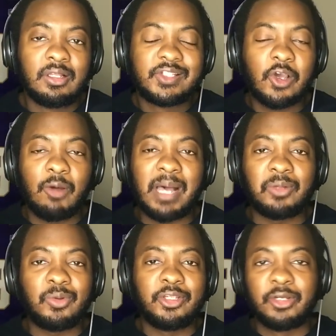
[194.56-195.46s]
To go
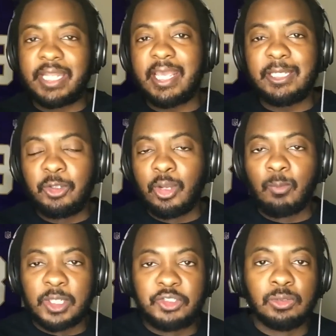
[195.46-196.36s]
about your day
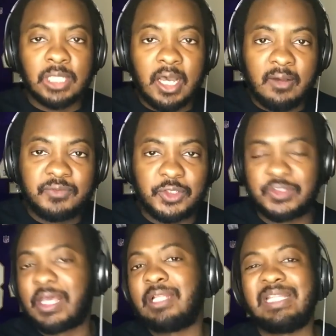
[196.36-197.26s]
doing what you love to
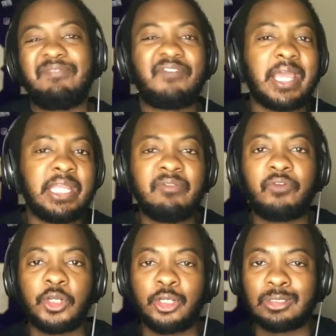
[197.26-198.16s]
suddenly fighting
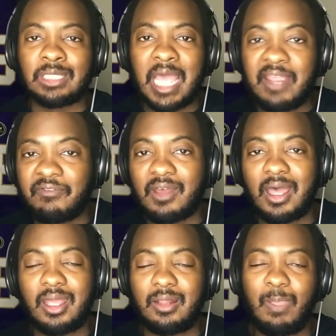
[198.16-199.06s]
for your life,
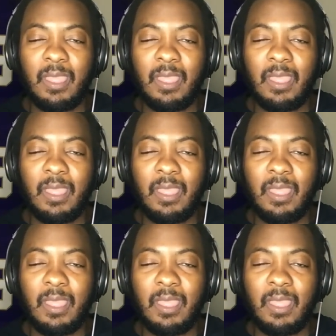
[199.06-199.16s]
I